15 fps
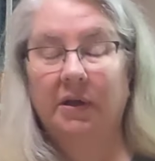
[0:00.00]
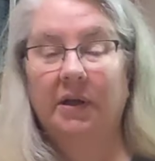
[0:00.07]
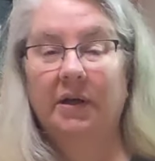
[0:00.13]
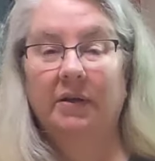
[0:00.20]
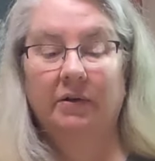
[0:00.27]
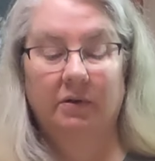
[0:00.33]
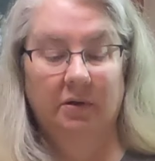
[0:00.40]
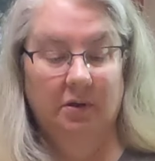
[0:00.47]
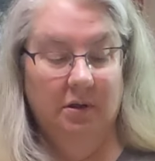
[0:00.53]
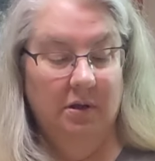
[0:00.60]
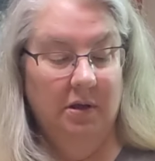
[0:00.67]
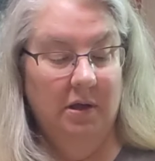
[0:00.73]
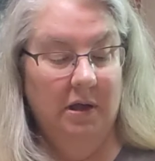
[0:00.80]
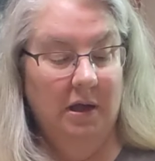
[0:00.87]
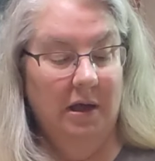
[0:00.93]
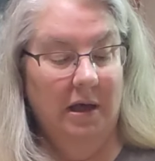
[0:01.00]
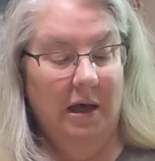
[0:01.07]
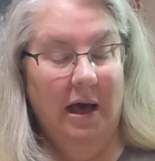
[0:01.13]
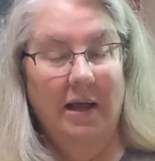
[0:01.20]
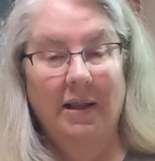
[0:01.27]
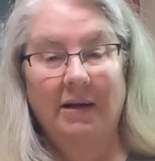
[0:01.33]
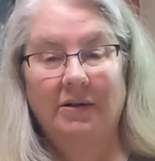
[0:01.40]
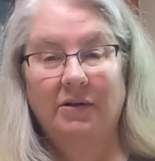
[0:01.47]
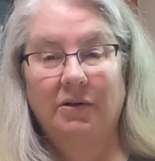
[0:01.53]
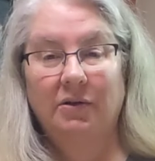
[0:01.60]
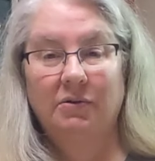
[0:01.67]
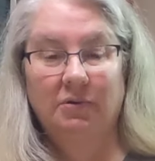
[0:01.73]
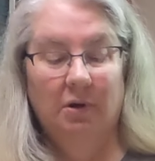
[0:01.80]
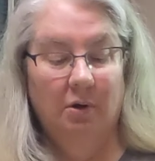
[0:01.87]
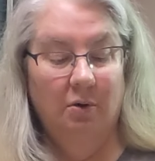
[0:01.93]
together. I like to
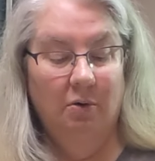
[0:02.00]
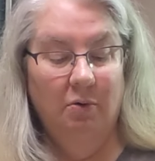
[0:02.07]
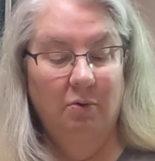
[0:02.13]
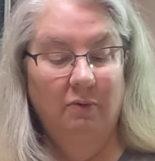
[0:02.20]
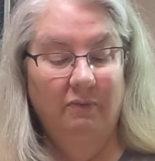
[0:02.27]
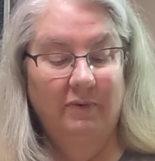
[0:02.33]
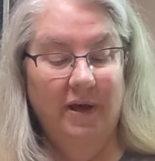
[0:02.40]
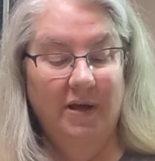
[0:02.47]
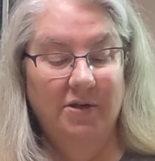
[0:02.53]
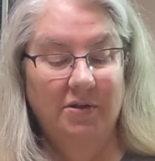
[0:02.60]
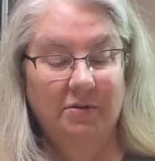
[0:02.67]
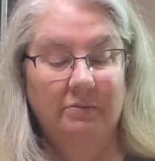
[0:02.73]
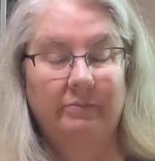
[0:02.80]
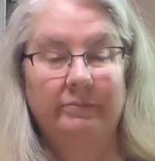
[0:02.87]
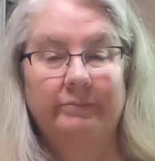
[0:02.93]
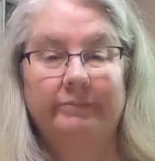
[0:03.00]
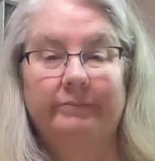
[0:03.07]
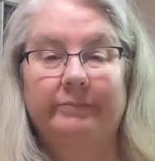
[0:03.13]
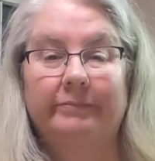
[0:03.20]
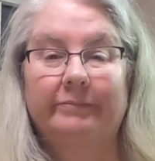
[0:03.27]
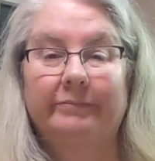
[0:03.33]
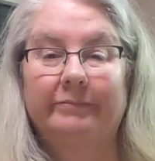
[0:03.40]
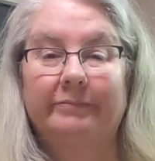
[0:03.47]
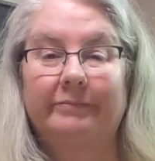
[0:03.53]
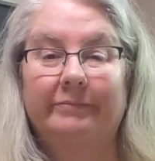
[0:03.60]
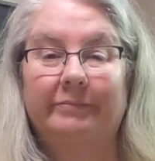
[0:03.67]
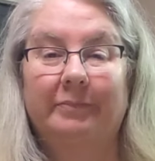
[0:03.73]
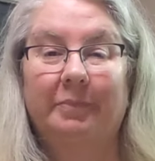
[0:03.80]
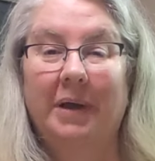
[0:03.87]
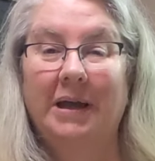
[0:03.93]
use the old-fashioned
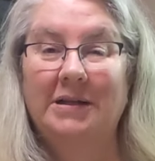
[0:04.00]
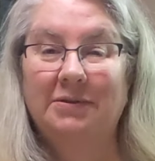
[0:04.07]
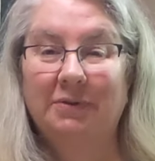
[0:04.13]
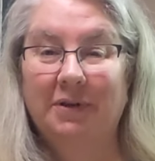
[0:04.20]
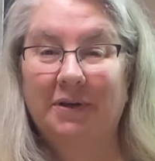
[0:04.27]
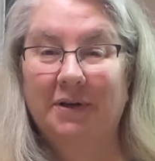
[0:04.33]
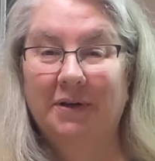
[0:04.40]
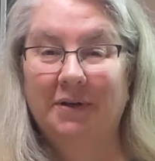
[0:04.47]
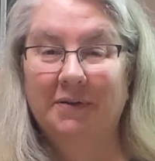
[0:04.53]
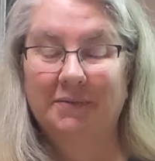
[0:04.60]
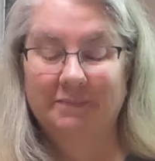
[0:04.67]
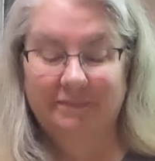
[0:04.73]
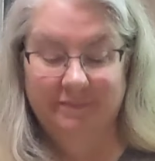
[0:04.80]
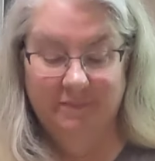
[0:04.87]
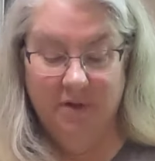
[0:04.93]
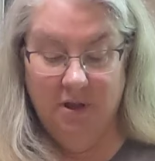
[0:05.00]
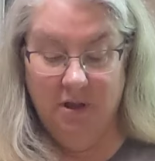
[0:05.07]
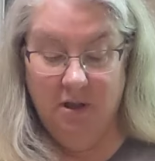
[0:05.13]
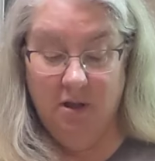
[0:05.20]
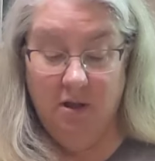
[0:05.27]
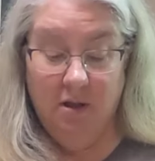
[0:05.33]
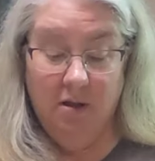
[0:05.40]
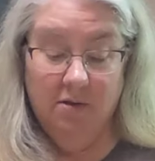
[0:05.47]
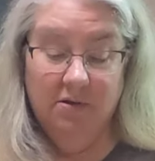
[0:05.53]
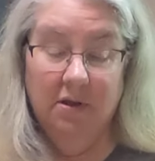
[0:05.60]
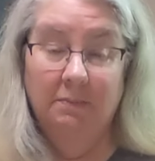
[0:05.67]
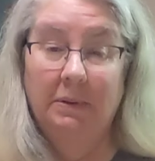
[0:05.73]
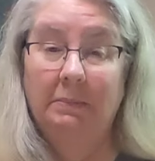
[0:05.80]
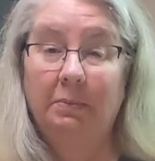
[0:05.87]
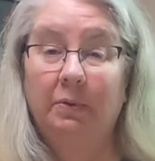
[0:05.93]
pastry cutter.
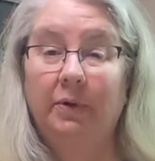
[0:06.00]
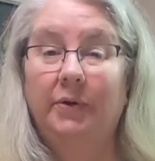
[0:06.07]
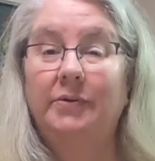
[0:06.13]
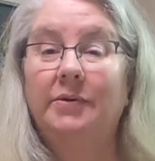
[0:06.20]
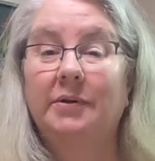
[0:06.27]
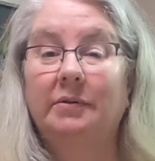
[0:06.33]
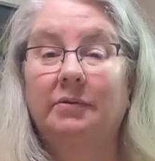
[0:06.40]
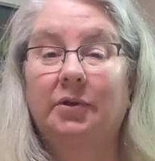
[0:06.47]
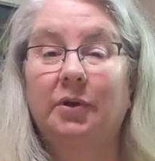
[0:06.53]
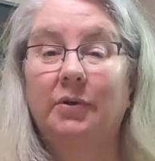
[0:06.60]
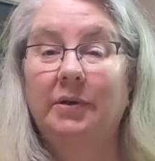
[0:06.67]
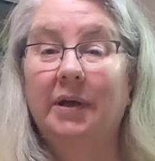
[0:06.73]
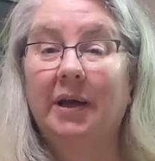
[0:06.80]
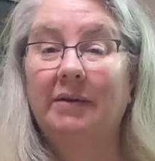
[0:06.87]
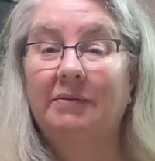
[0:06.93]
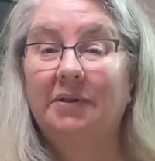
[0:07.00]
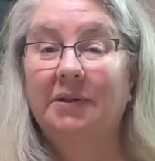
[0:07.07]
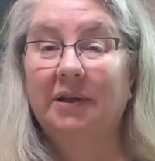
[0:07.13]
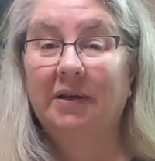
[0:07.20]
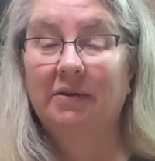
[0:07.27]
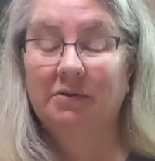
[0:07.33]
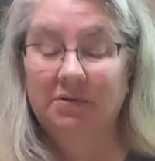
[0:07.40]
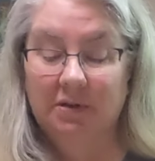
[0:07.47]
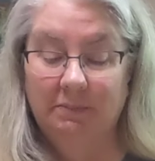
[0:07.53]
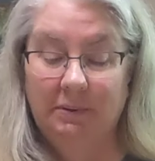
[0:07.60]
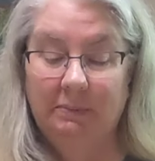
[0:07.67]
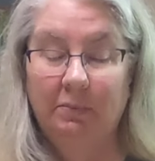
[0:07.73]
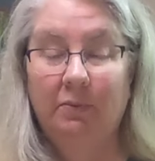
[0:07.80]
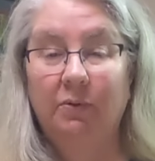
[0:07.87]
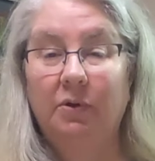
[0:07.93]
Some people use 2 knives together. Some
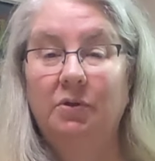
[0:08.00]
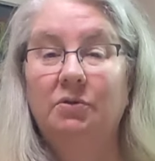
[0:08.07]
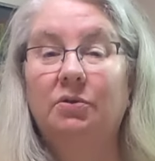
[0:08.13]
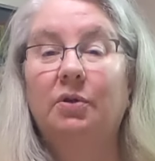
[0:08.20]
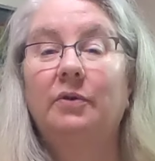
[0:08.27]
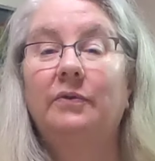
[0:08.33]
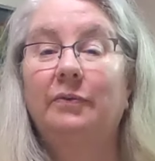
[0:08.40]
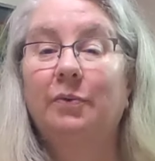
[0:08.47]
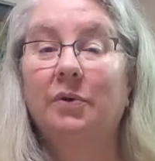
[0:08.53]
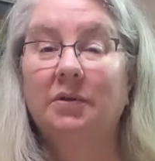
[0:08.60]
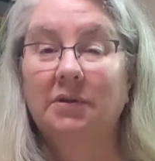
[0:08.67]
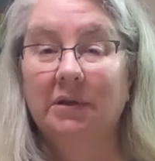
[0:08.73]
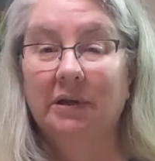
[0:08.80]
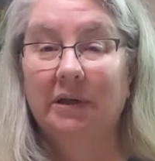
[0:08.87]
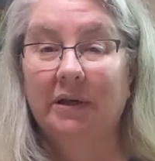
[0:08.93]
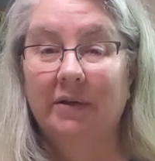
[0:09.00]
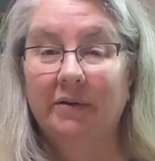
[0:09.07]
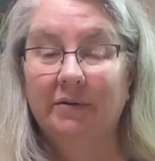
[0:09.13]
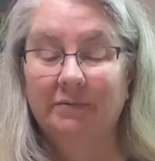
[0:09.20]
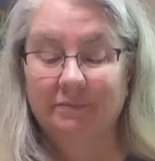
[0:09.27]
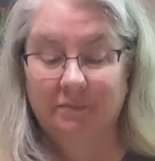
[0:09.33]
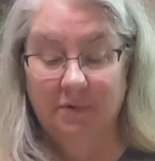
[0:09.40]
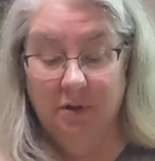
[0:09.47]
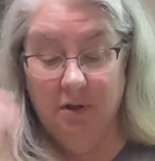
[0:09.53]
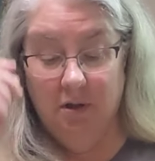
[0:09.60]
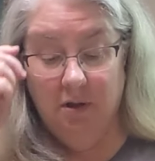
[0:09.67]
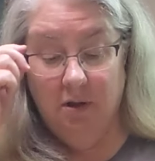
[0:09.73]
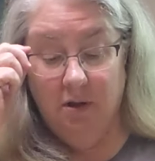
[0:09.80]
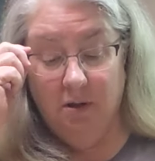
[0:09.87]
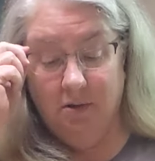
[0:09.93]
people will use 2 forks together.
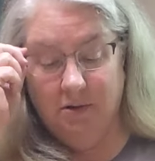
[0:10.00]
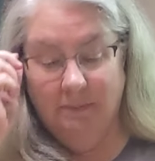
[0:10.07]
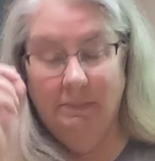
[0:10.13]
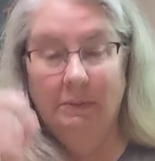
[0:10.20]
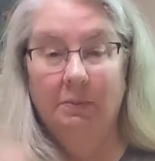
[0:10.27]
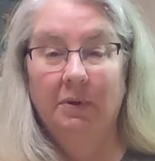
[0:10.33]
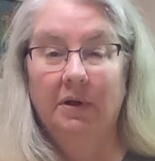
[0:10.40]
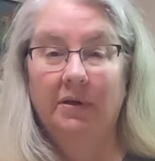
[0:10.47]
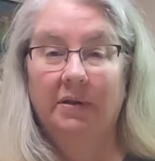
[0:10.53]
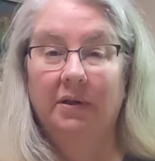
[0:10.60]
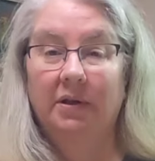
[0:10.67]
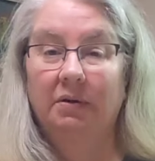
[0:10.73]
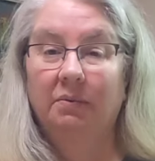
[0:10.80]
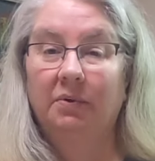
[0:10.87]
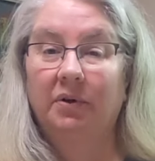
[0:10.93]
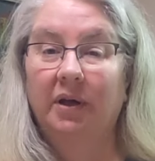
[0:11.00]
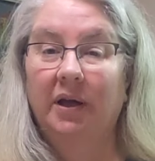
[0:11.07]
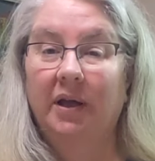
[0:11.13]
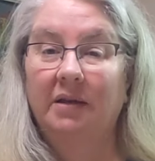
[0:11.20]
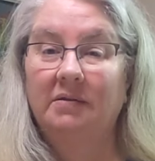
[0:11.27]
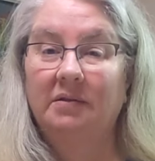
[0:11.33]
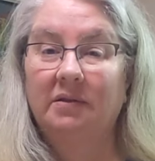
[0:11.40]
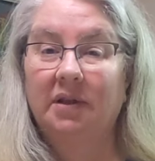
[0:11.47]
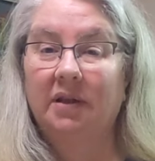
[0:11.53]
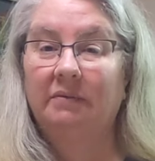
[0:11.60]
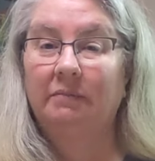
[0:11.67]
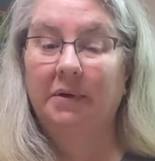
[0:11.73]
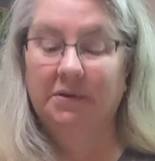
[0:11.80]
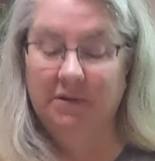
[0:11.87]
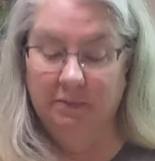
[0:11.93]
Some people get in there with their hands and they
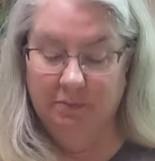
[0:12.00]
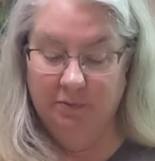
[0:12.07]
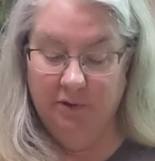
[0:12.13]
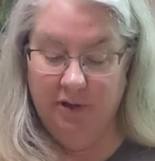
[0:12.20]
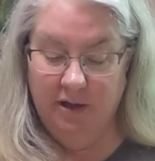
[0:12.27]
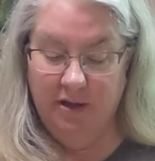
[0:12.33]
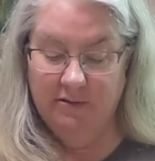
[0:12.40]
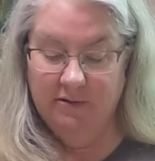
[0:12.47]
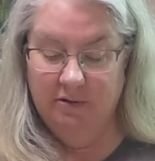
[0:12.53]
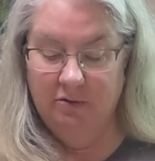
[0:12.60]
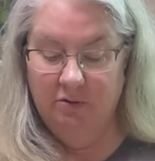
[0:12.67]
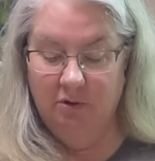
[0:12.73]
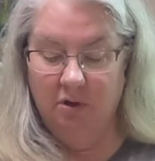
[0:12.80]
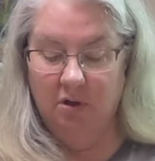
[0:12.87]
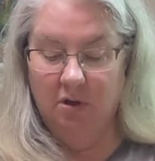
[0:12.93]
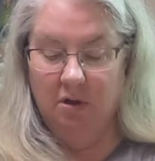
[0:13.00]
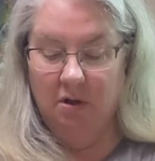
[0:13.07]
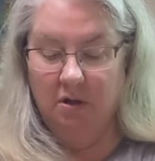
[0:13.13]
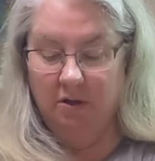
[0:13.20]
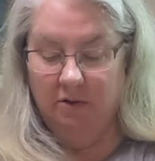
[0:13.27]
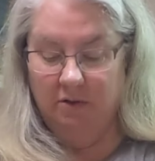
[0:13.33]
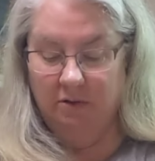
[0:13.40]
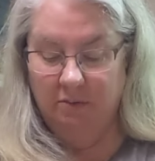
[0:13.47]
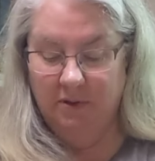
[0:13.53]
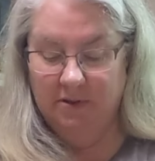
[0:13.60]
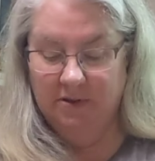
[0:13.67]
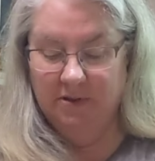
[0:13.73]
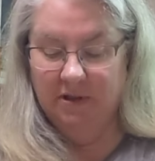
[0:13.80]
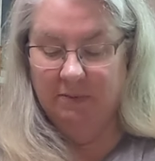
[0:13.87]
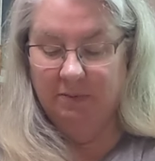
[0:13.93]
mix it up with their hands. They'll
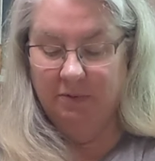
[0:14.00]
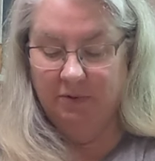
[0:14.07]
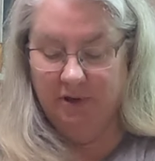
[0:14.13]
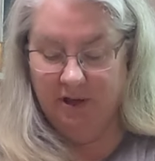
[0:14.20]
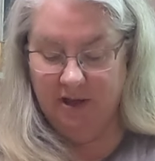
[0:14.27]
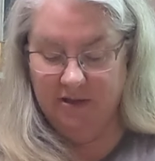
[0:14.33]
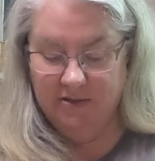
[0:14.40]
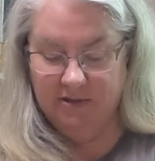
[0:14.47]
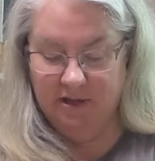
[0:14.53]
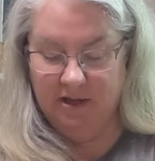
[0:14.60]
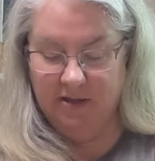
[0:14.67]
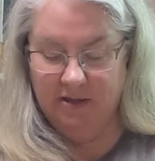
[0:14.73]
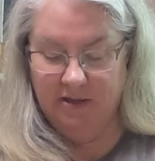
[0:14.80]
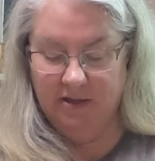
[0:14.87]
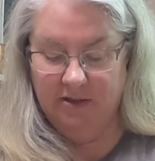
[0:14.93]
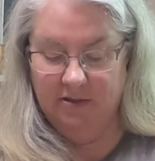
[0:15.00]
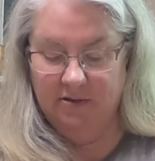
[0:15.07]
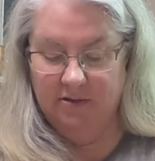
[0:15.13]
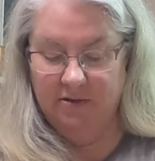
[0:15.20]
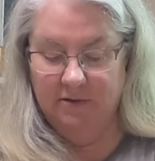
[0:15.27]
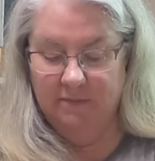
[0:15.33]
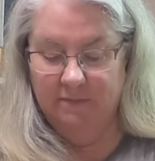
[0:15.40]
mix it up with their hands like this